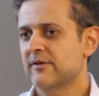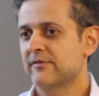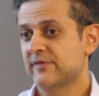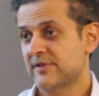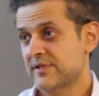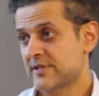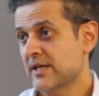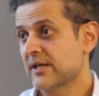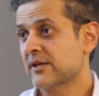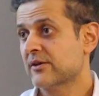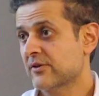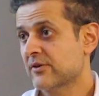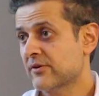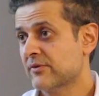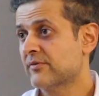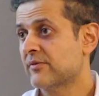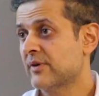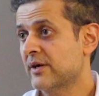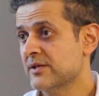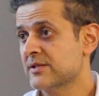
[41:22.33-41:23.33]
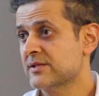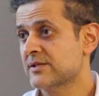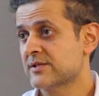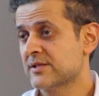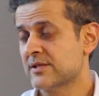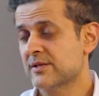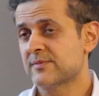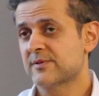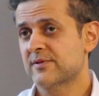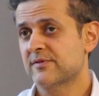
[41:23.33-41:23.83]
fintech, right? In
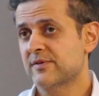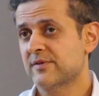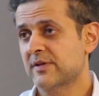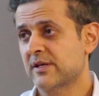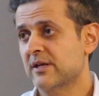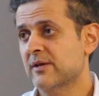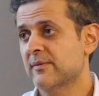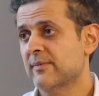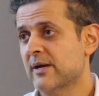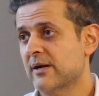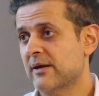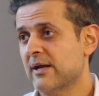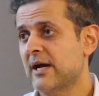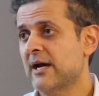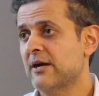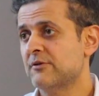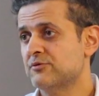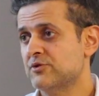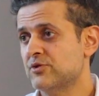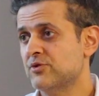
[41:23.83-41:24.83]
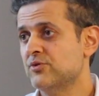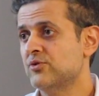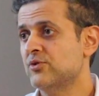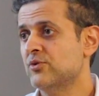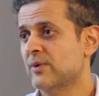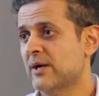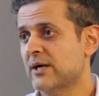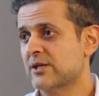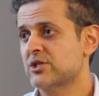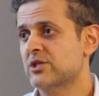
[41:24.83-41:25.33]
terms of thinking about how do
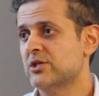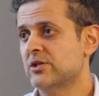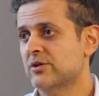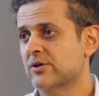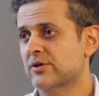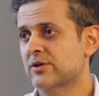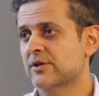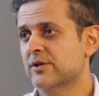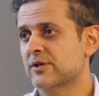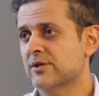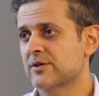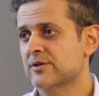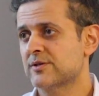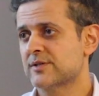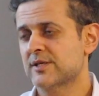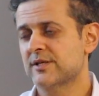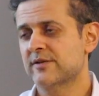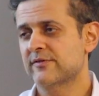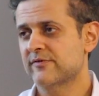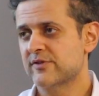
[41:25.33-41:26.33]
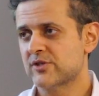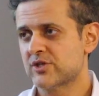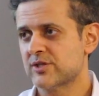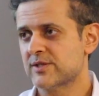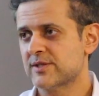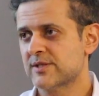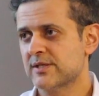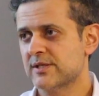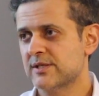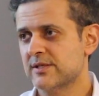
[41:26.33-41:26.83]
you actually look at those
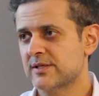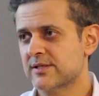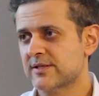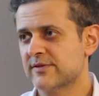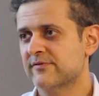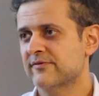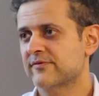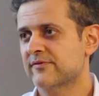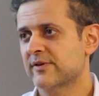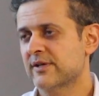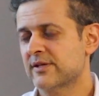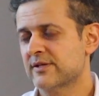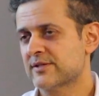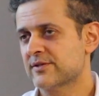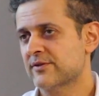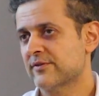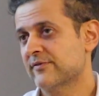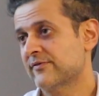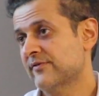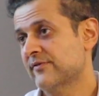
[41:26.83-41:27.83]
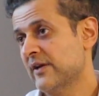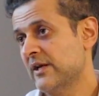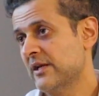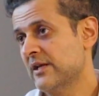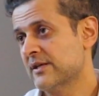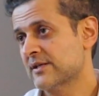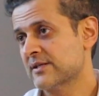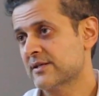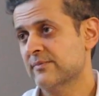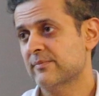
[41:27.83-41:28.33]
inefficiencies and sort of
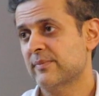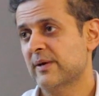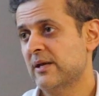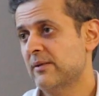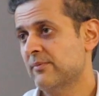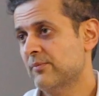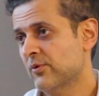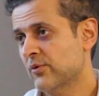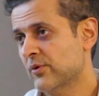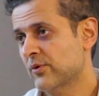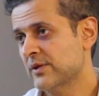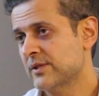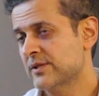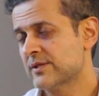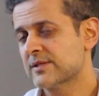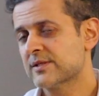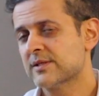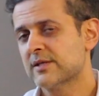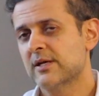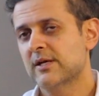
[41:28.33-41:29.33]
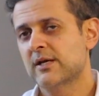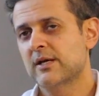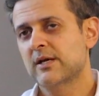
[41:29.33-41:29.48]
failings and pain points